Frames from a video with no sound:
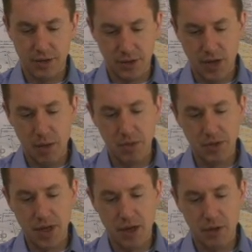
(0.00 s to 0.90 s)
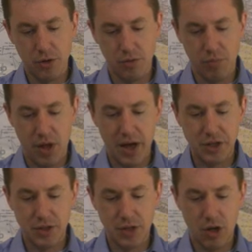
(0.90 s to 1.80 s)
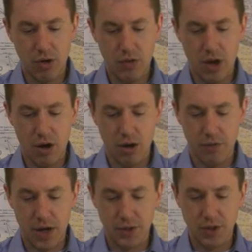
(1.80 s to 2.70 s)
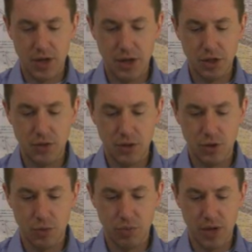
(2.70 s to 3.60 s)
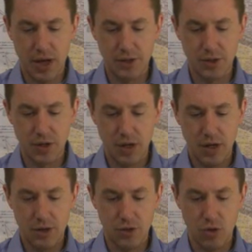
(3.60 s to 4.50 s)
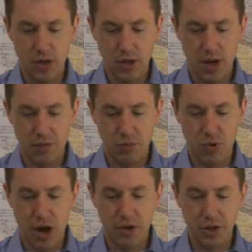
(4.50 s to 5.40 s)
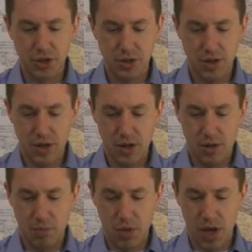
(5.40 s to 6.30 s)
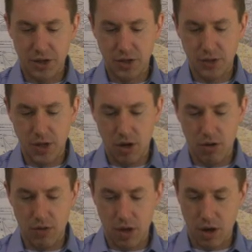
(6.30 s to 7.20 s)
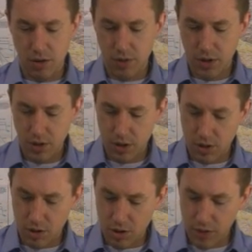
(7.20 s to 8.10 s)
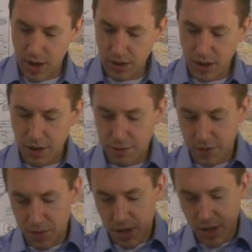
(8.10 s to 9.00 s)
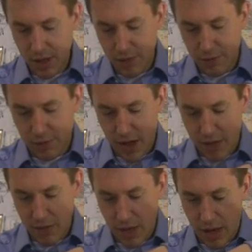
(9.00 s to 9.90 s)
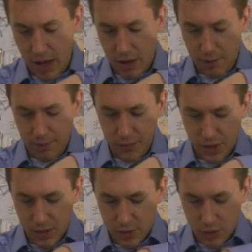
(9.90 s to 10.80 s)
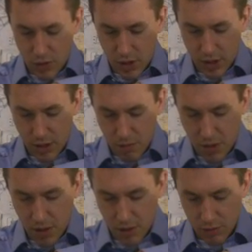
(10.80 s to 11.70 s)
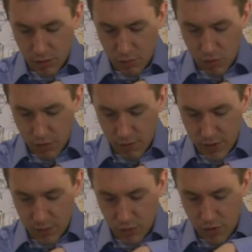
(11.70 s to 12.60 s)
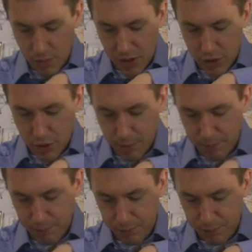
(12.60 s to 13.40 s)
Same as the other blotches here and there of oxidation that took place. So you get kind of brownish blotches here and there along that leaf. Let me flatten that out so that it can be a little more visible in the picture.